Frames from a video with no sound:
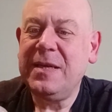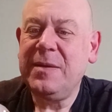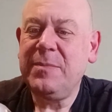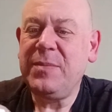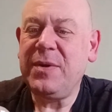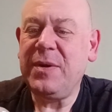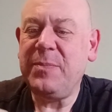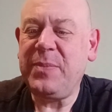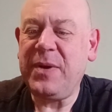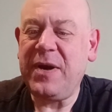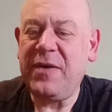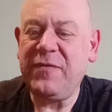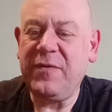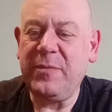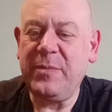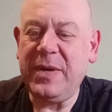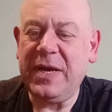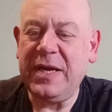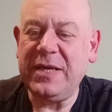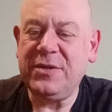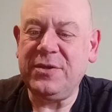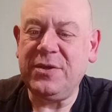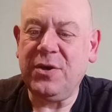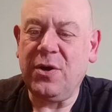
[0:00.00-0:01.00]
But apart from
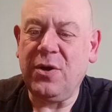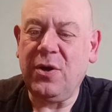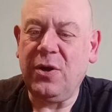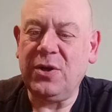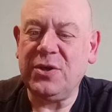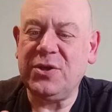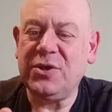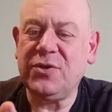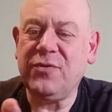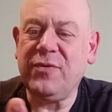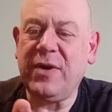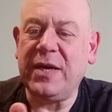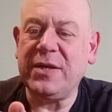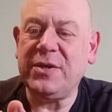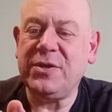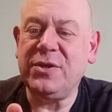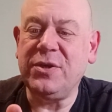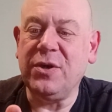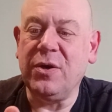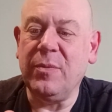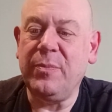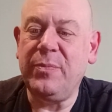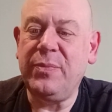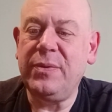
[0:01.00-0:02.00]
that, it's not all scratched
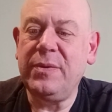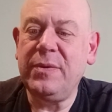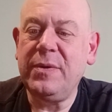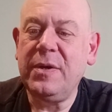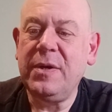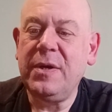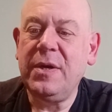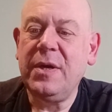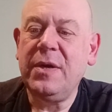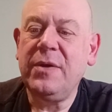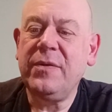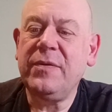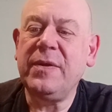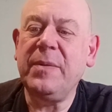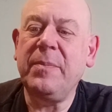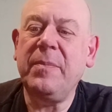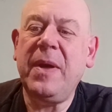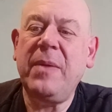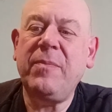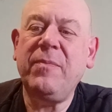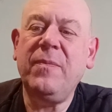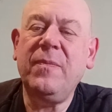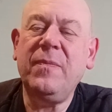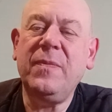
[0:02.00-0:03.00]
up. The
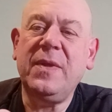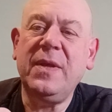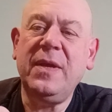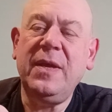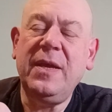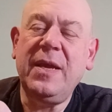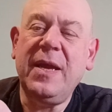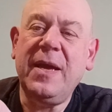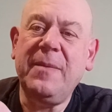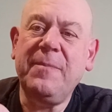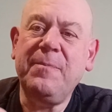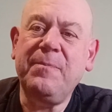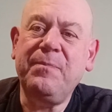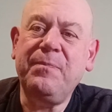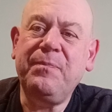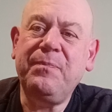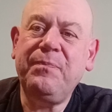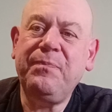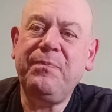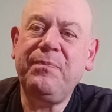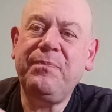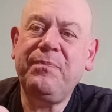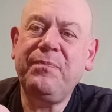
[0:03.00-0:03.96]
mem the um,